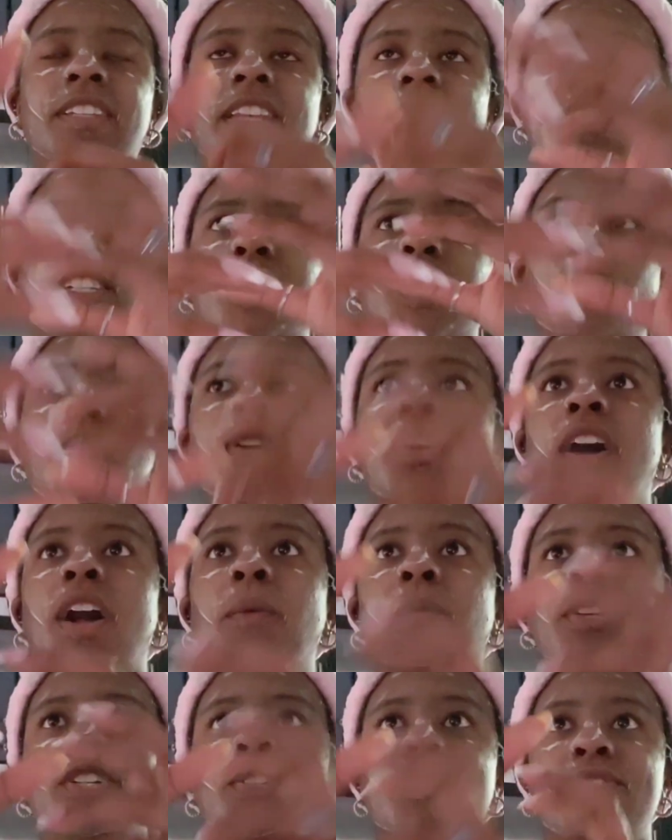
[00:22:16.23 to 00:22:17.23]
that's going
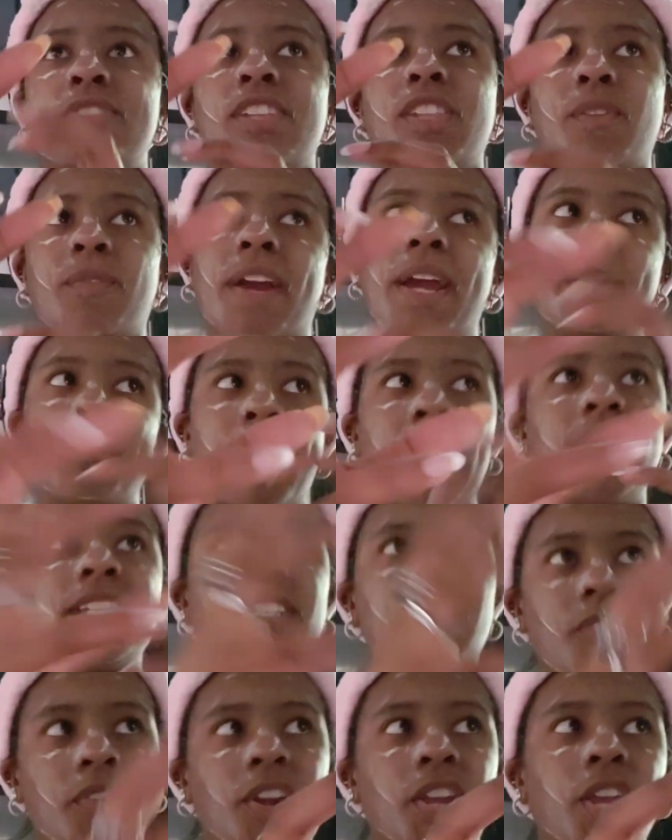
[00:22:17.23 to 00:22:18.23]
on when choosing the right
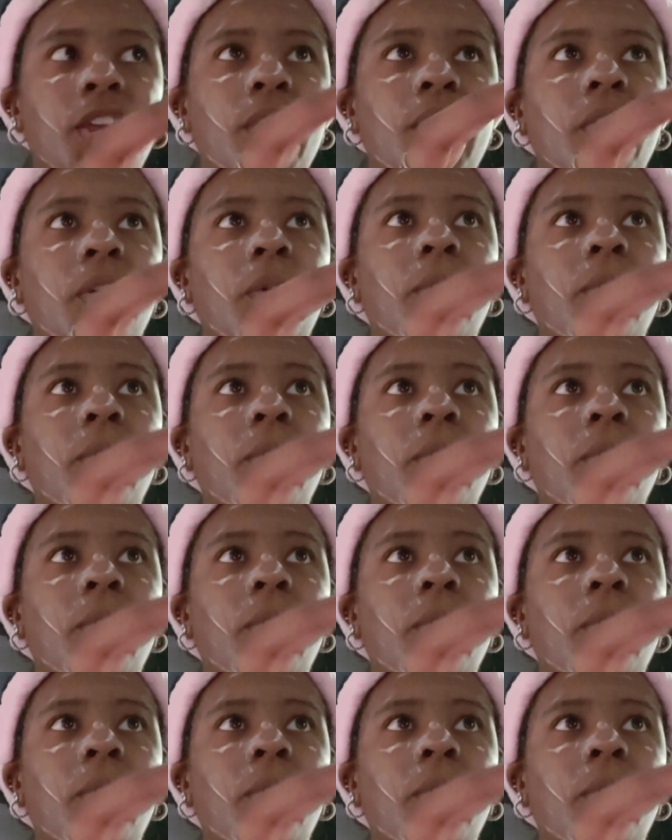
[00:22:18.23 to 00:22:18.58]
mask for you.